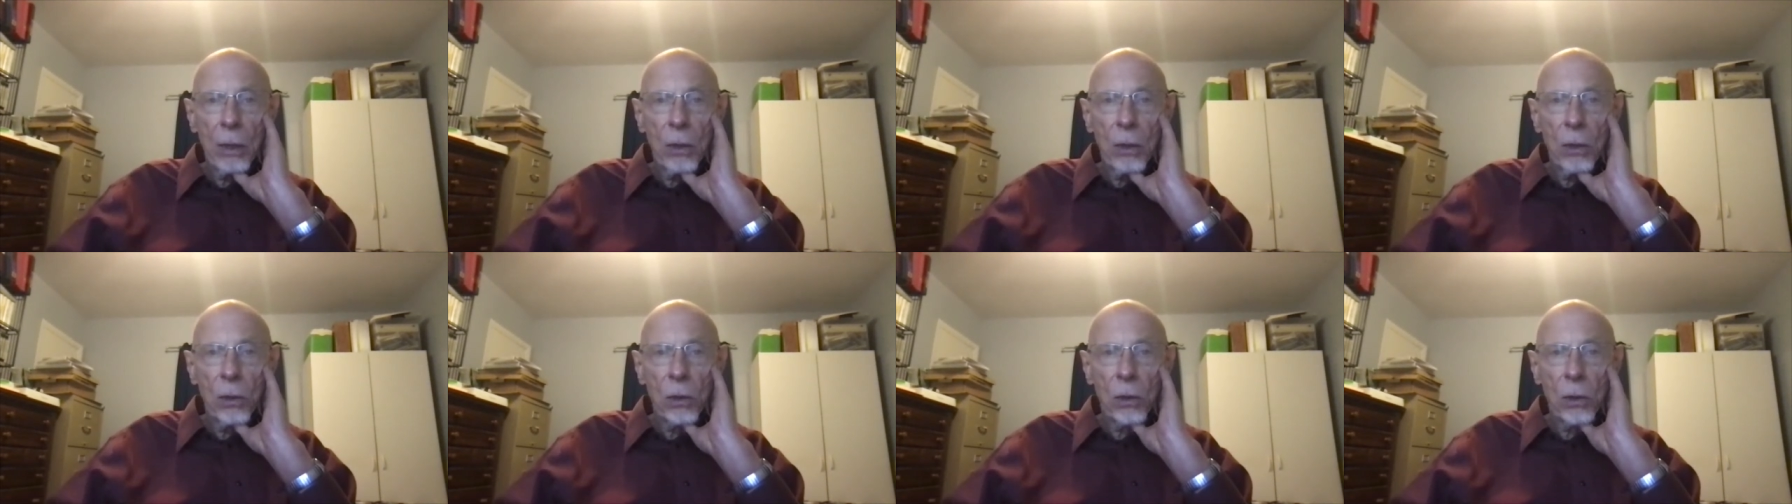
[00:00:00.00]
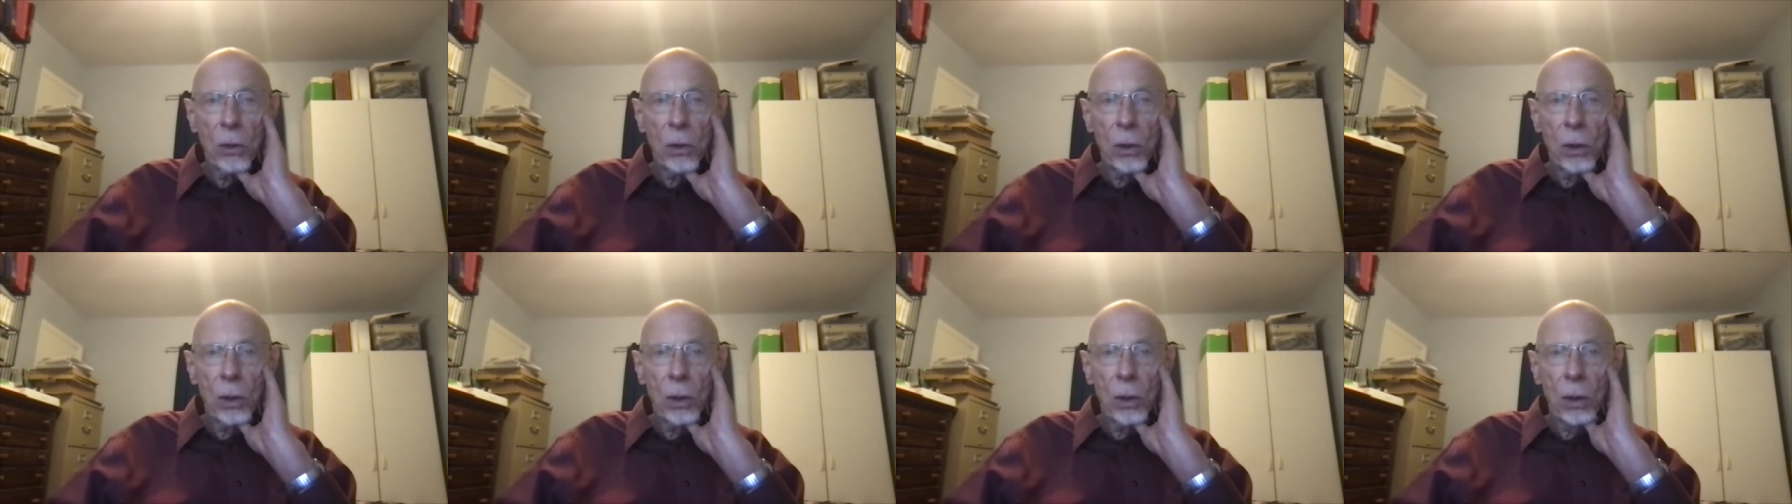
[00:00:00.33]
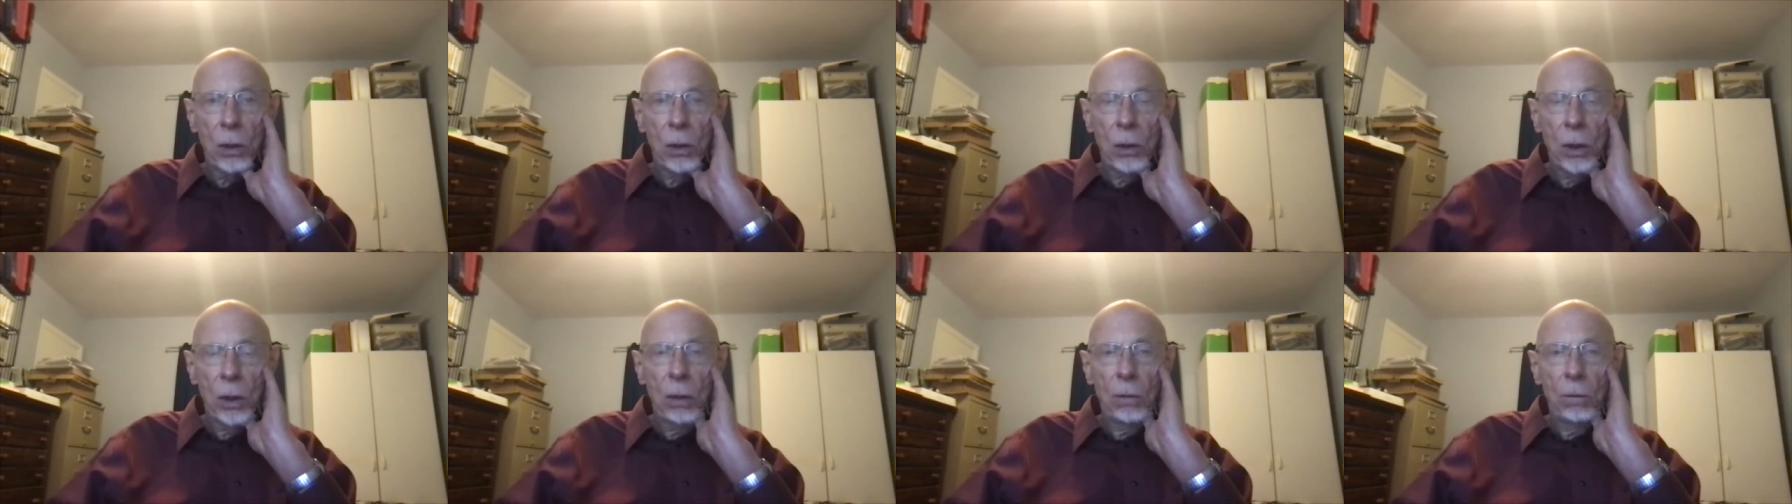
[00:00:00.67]

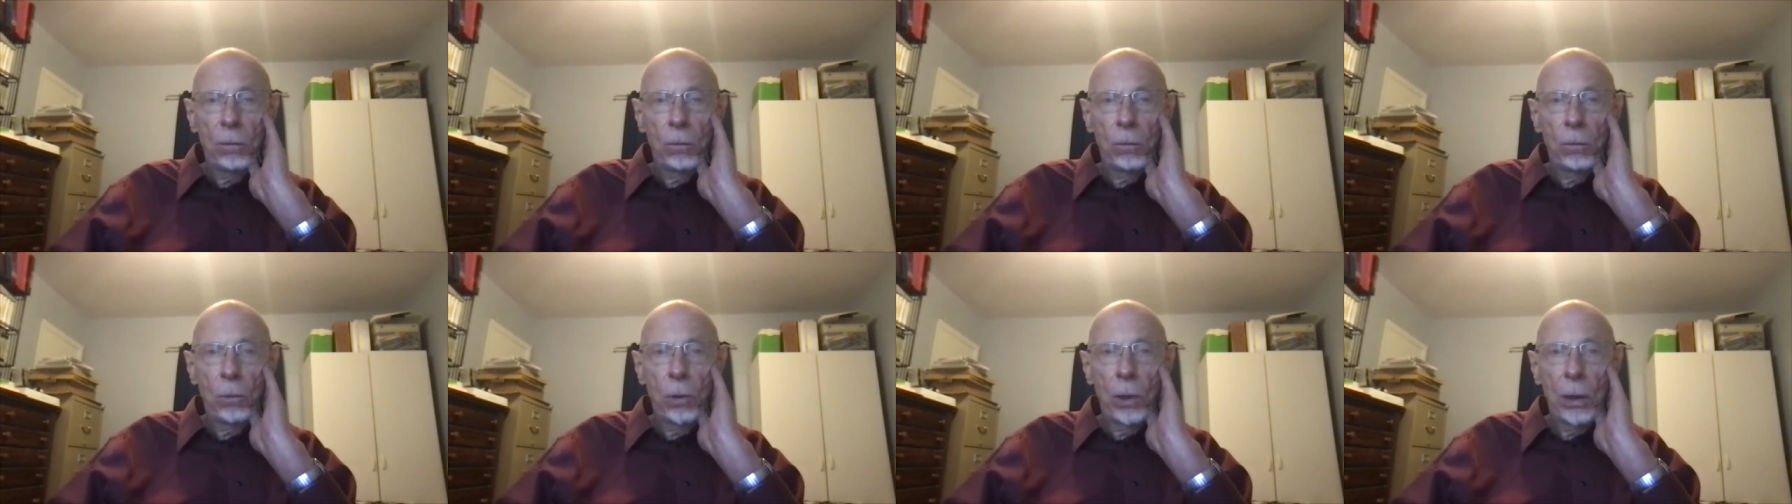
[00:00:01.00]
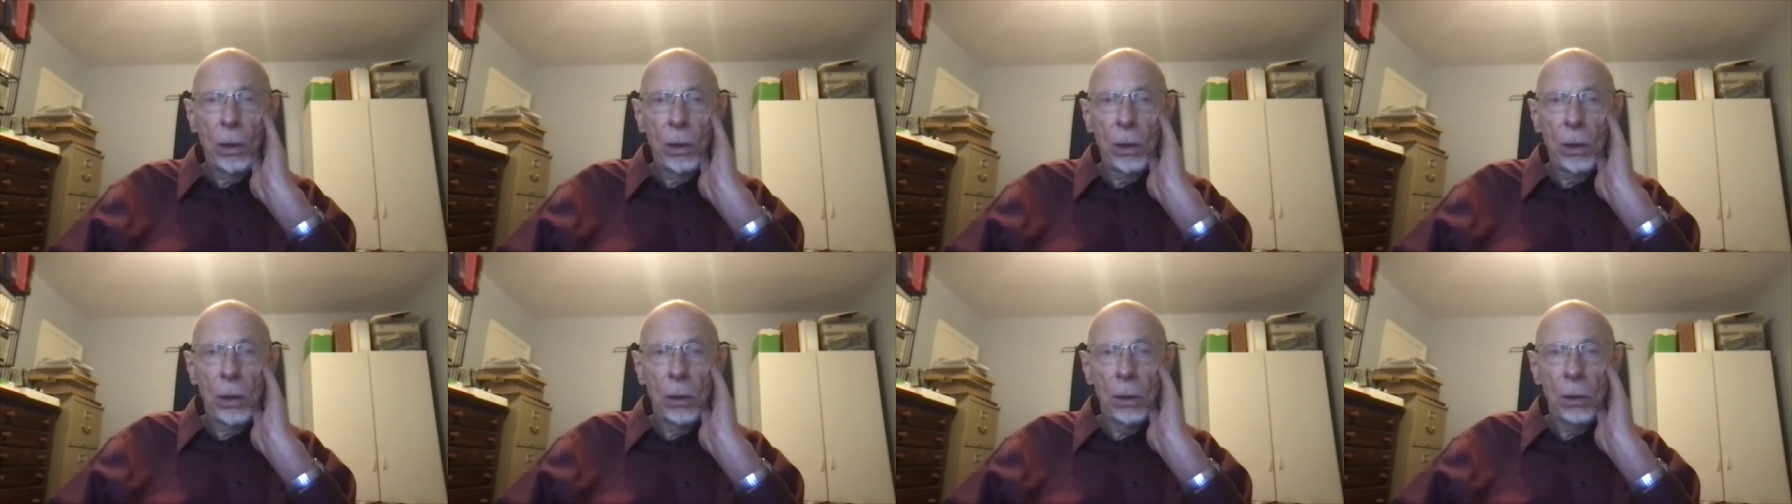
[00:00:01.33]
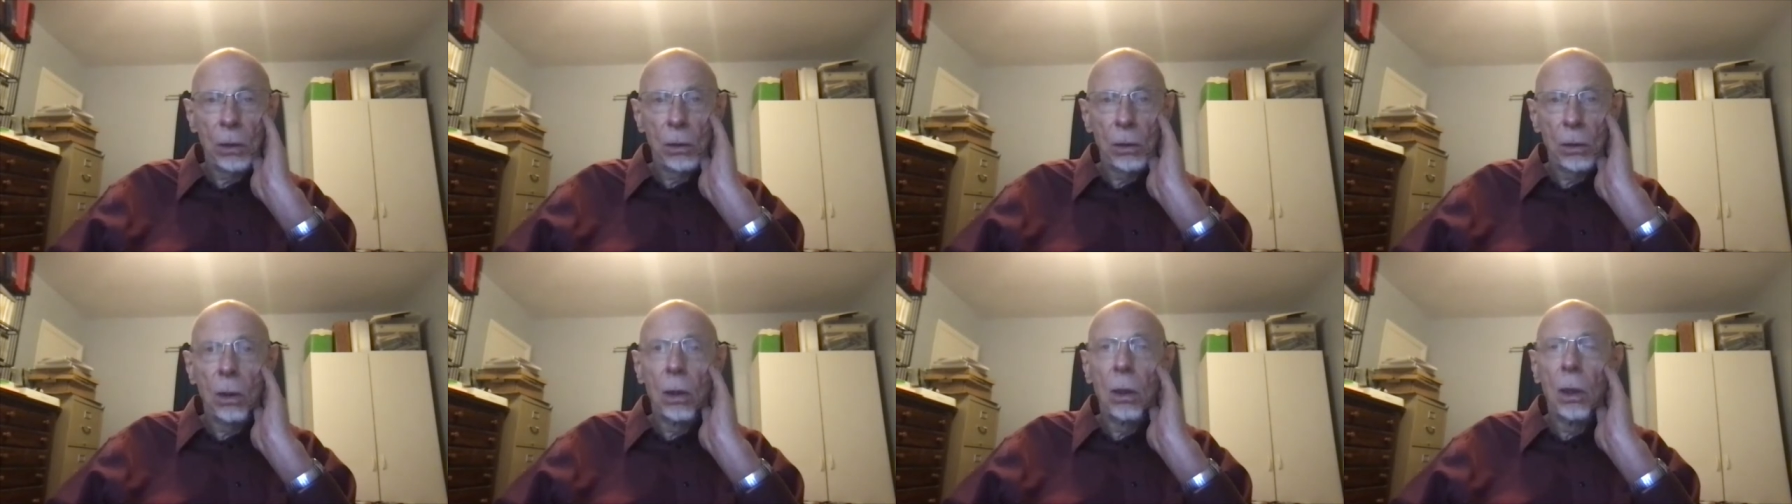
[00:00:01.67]
and if
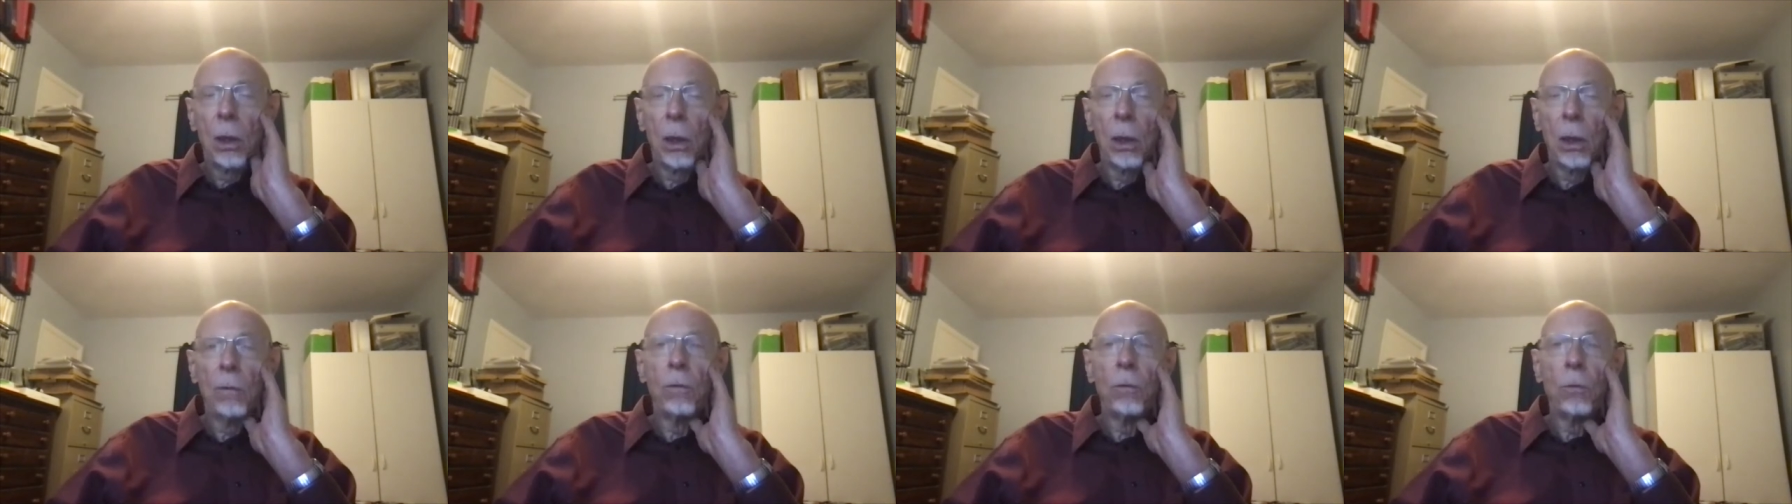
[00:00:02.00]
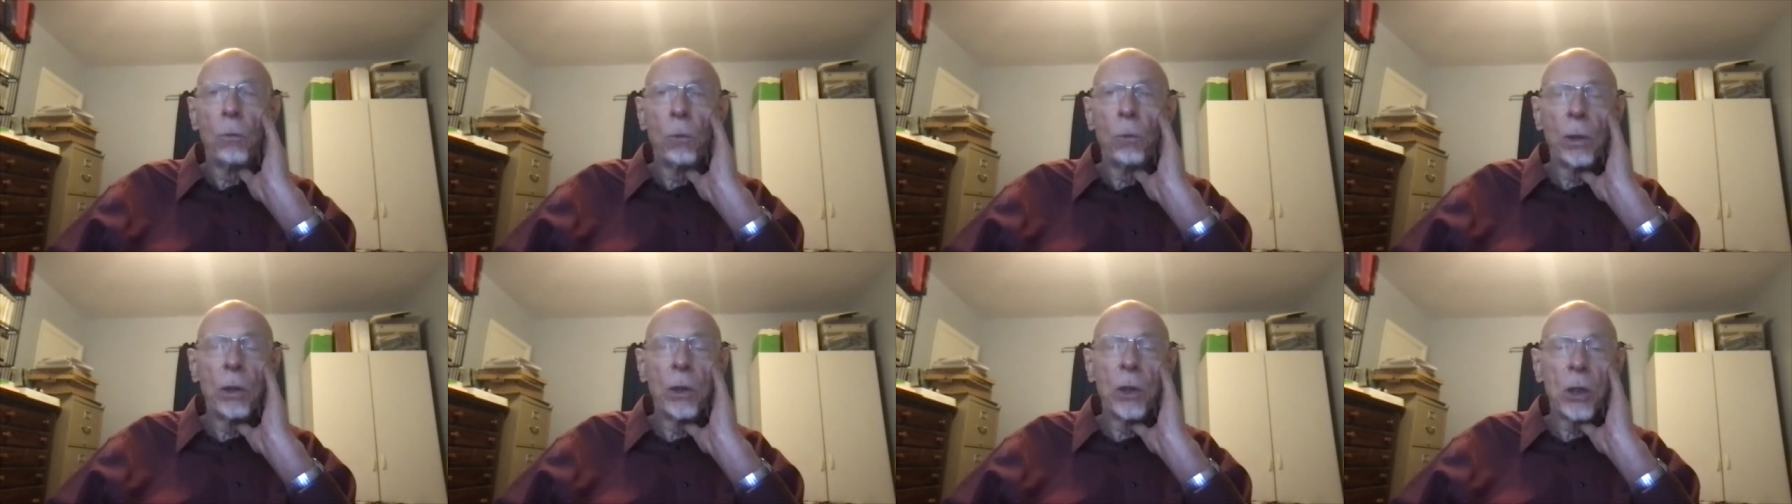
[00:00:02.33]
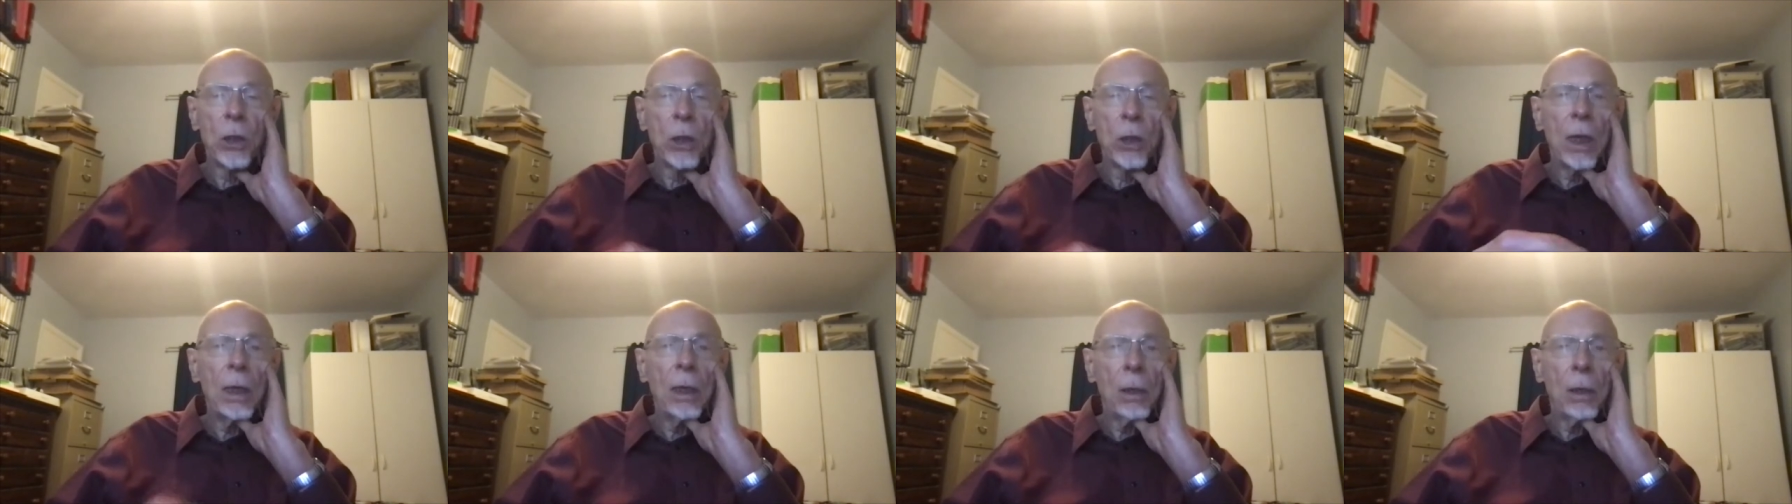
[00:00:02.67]

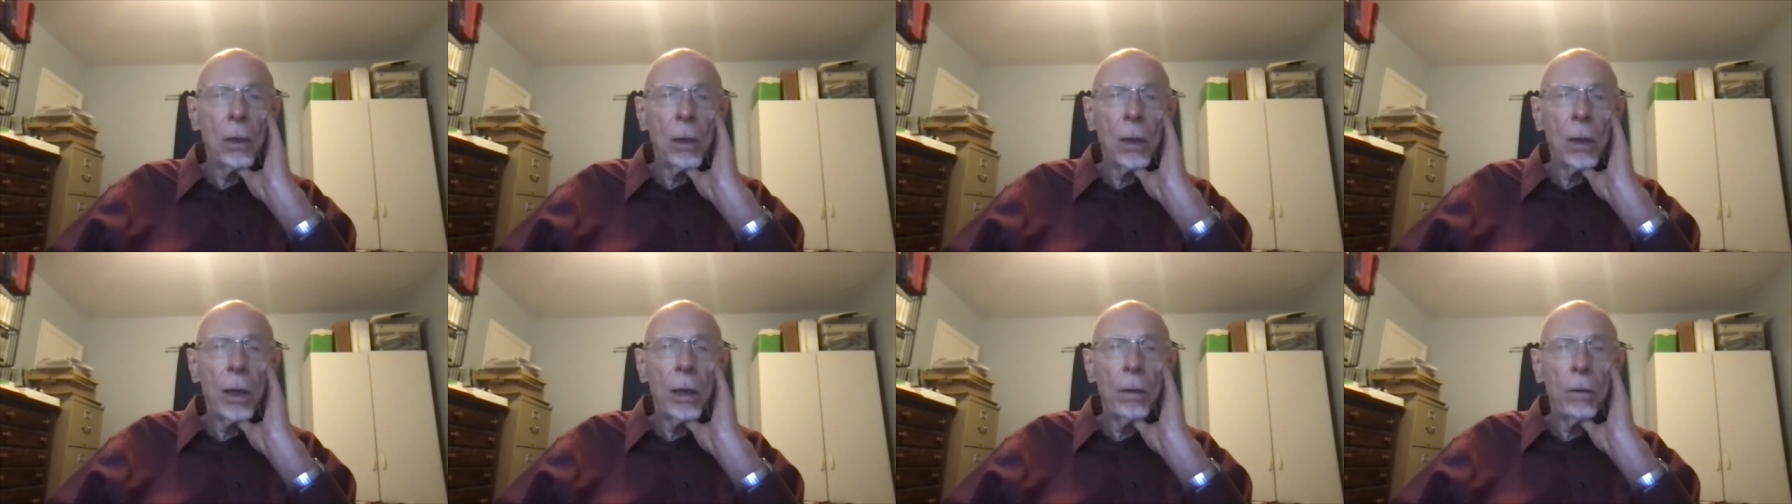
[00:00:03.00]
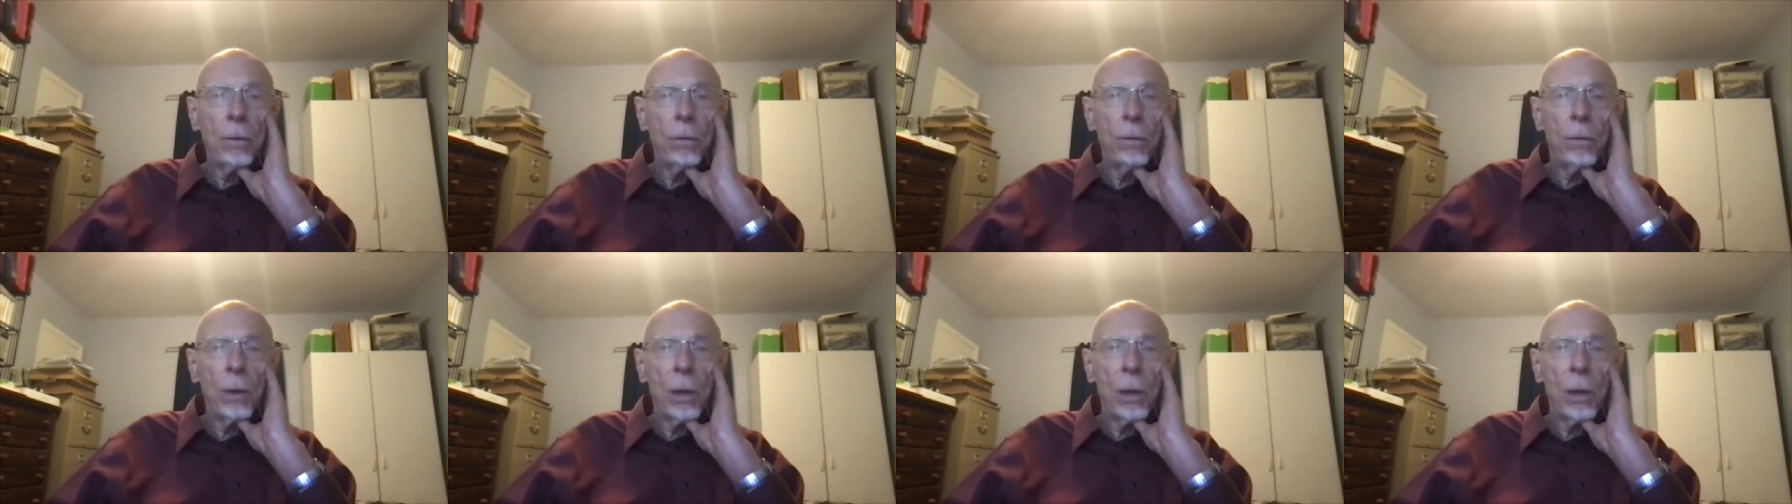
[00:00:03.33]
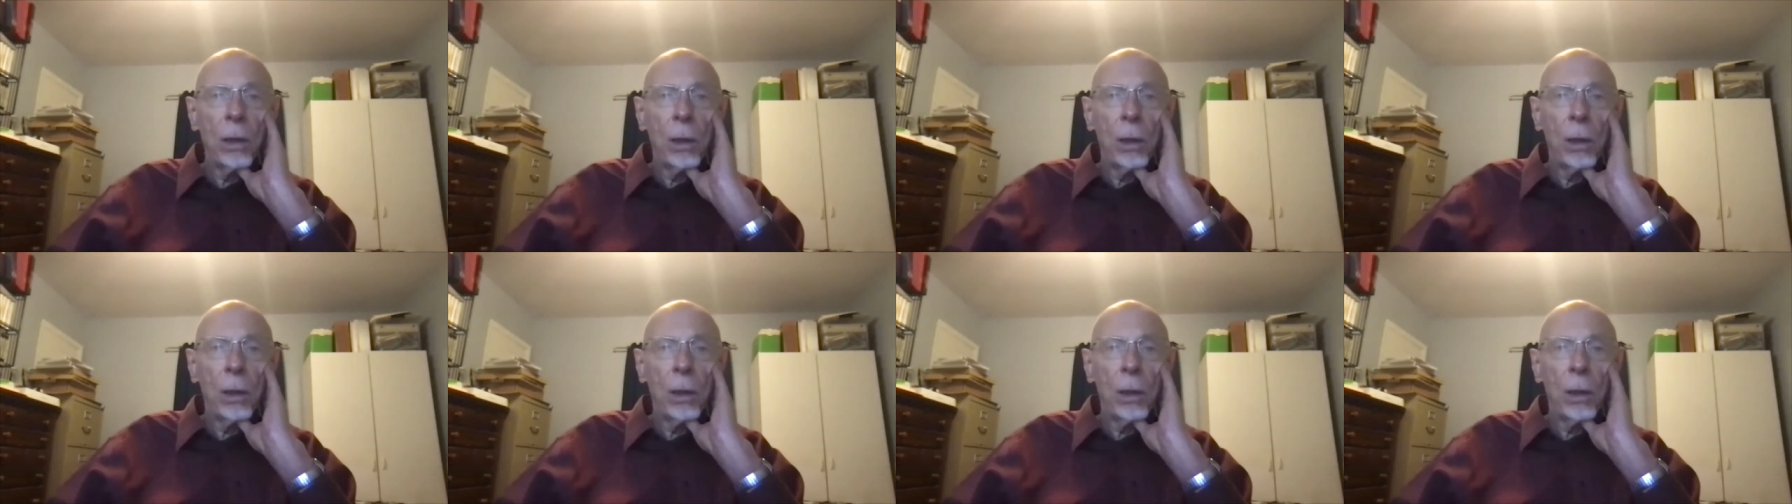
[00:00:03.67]
one stayed alive,